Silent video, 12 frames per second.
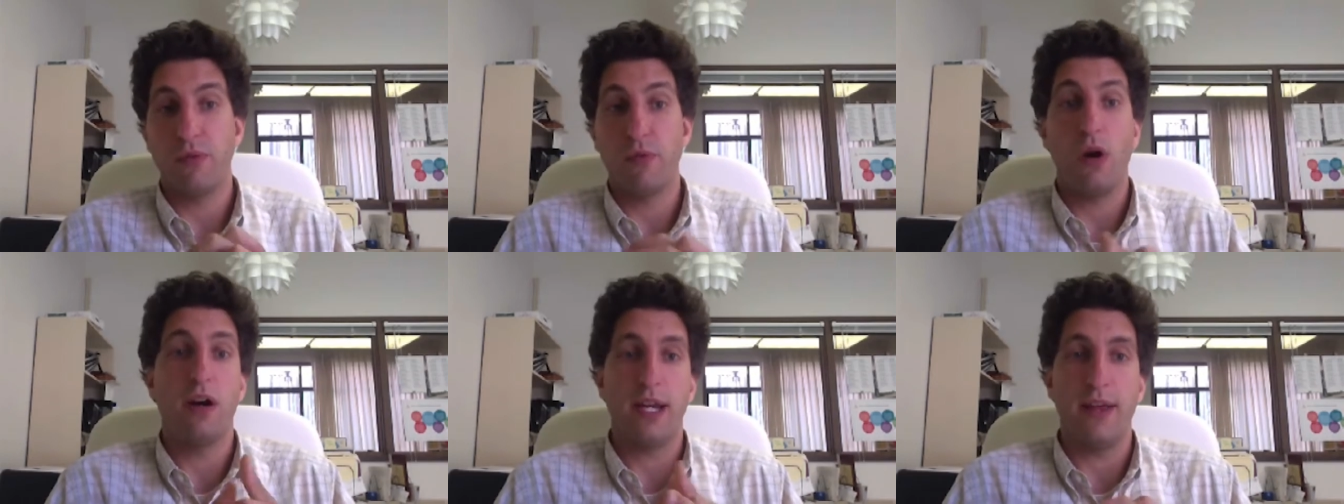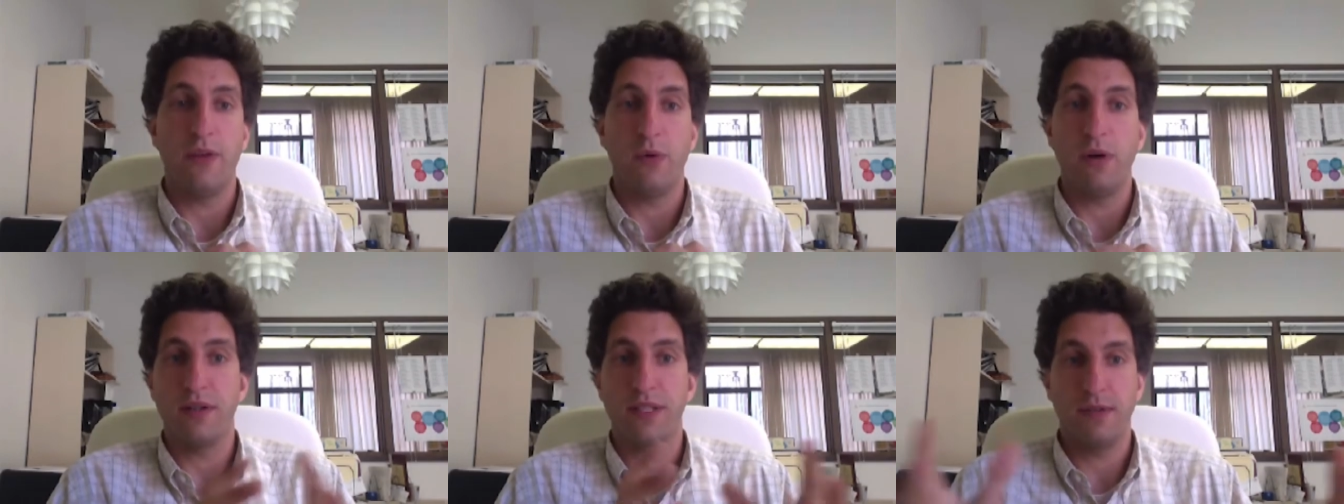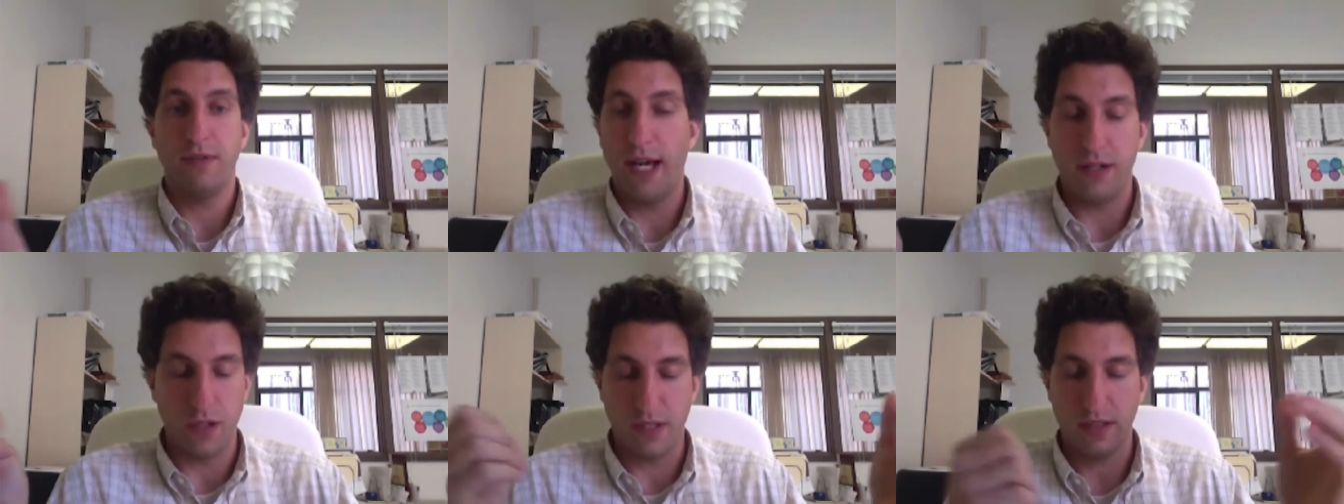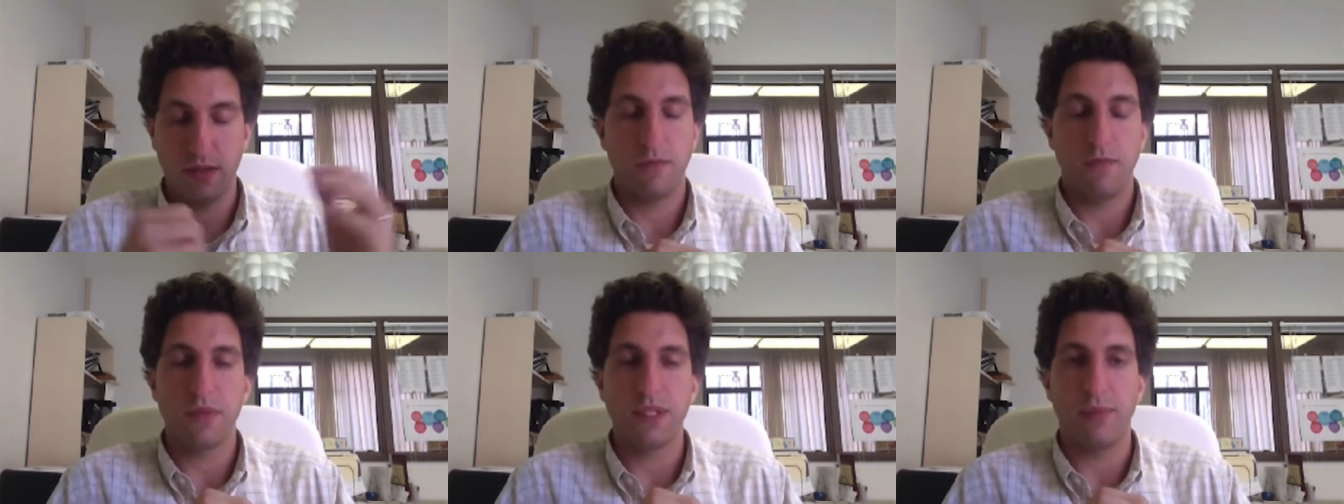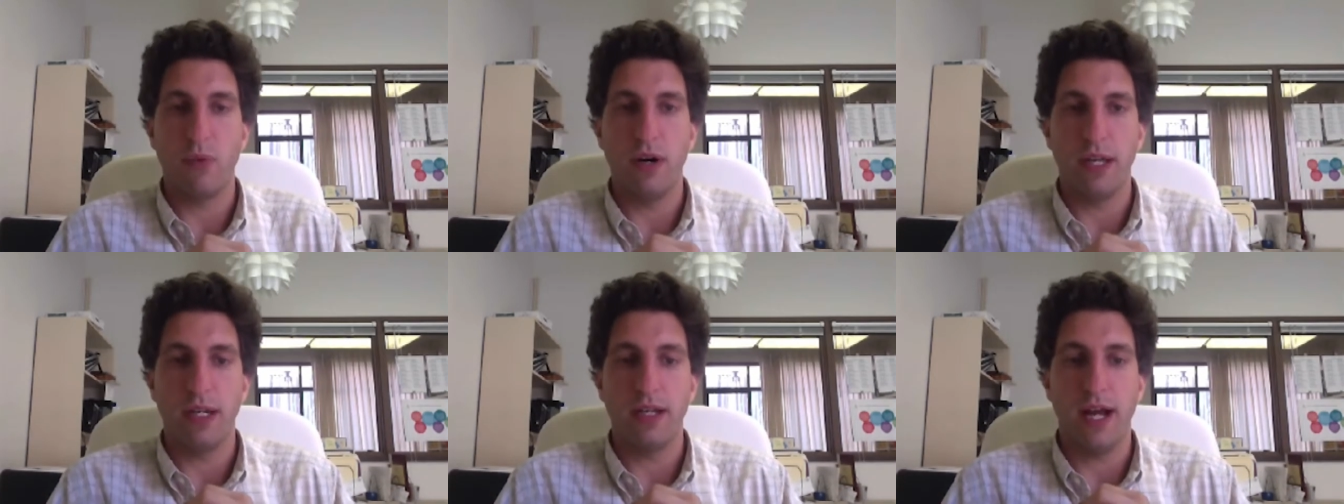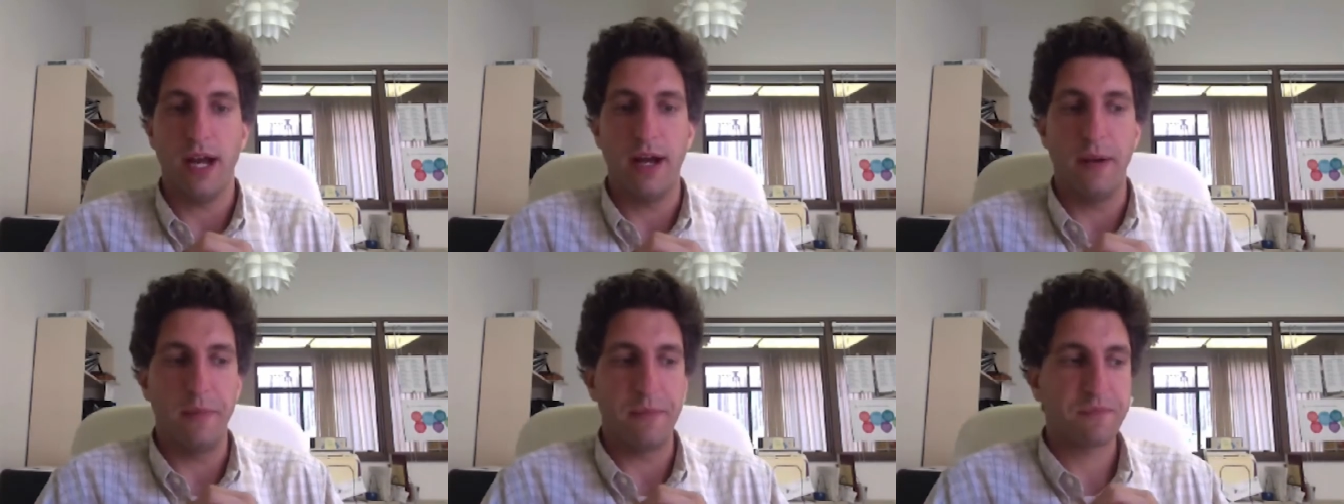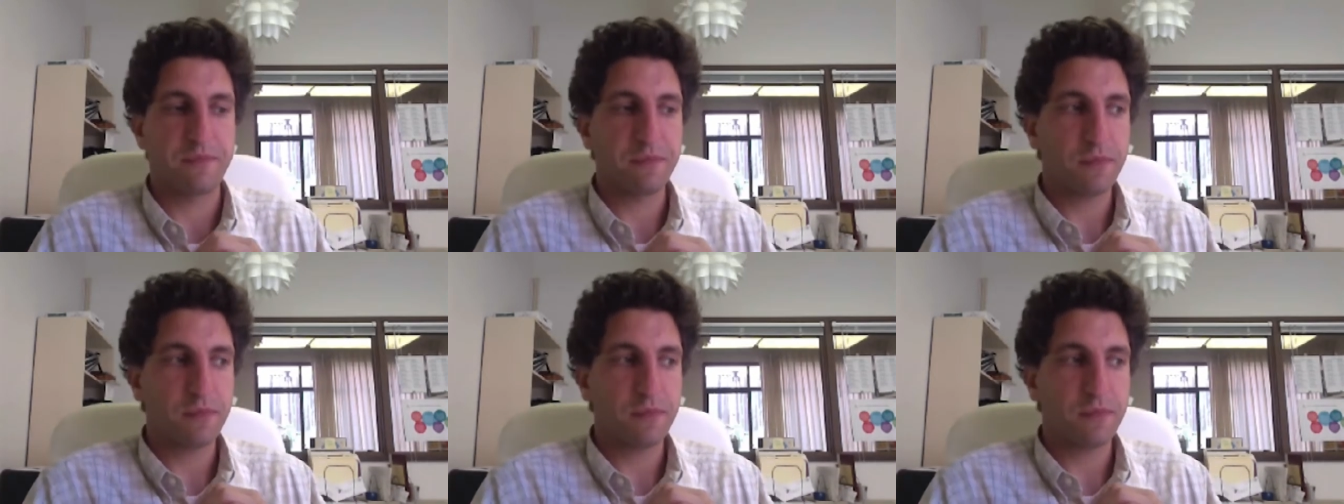thwarted at the worst, if not just supported. And,